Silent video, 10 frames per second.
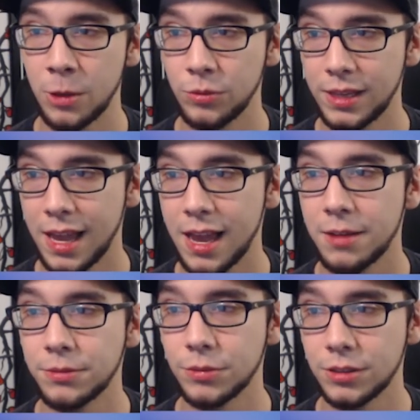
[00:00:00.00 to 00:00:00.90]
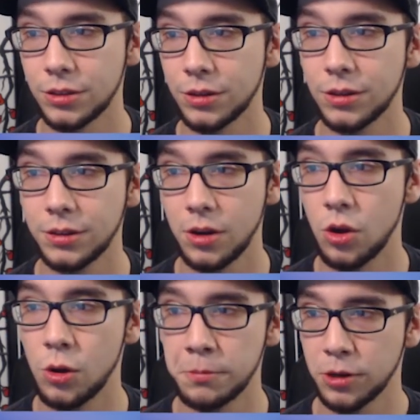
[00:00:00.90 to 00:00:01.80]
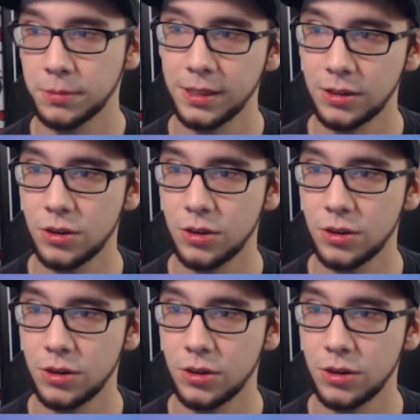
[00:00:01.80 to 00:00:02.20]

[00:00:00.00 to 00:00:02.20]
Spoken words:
we have return all permanent